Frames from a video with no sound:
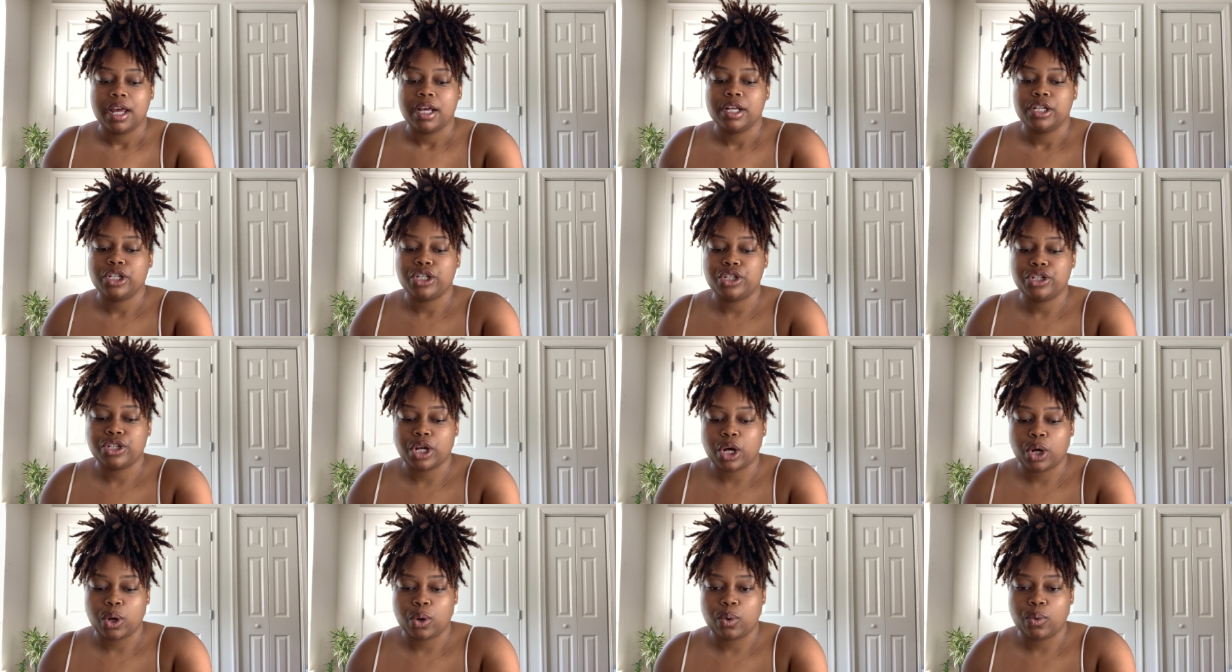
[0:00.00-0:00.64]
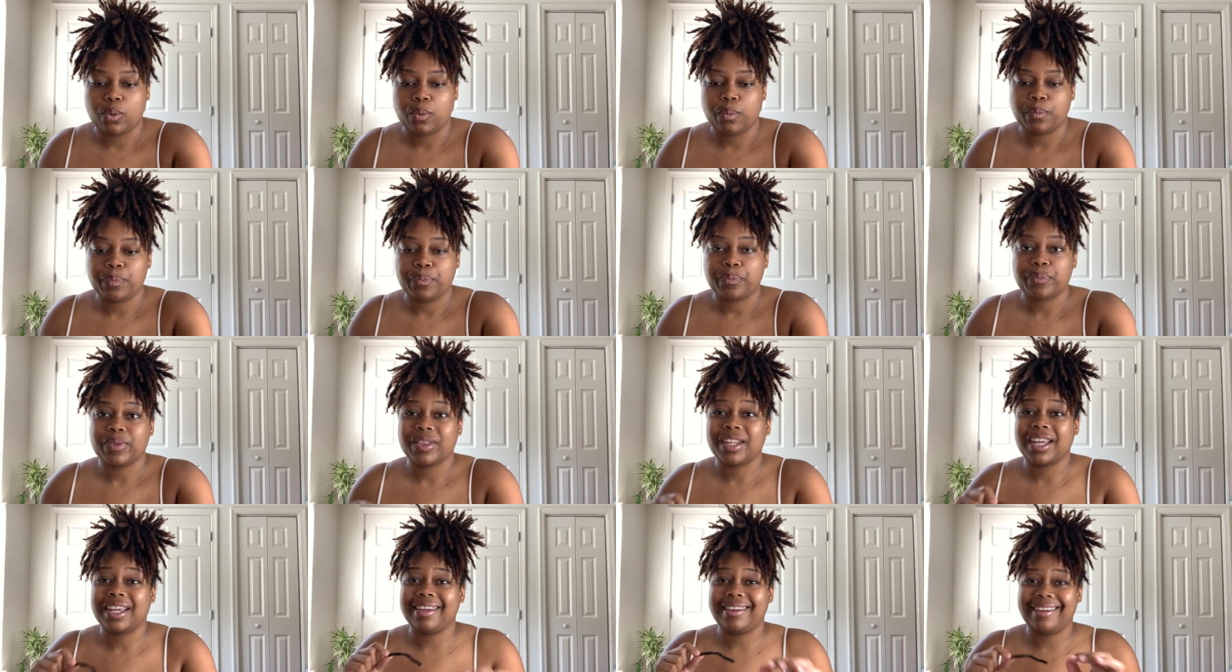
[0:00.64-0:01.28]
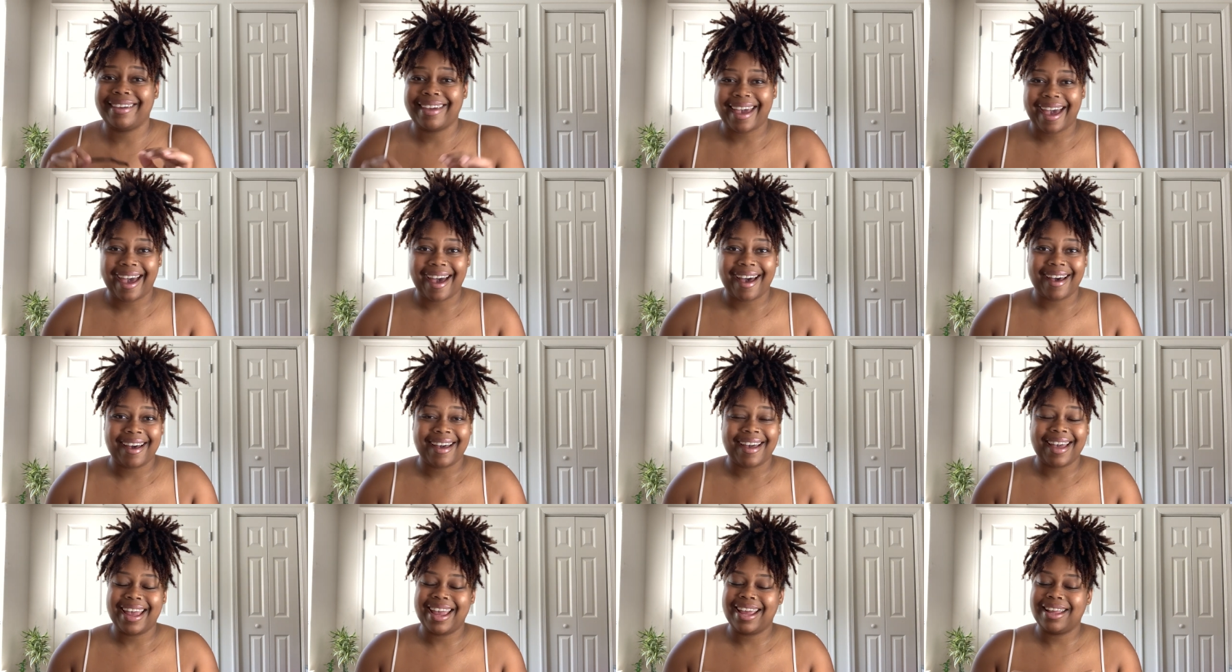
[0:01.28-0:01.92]
So
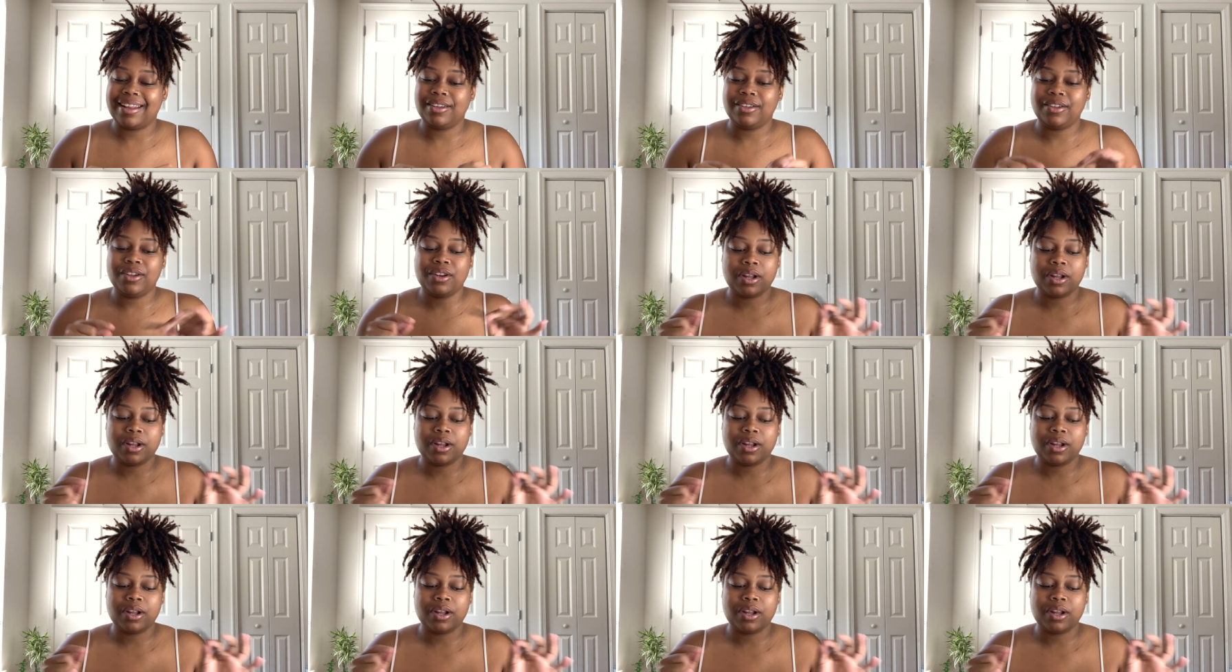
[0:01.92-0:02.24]
yeah, and you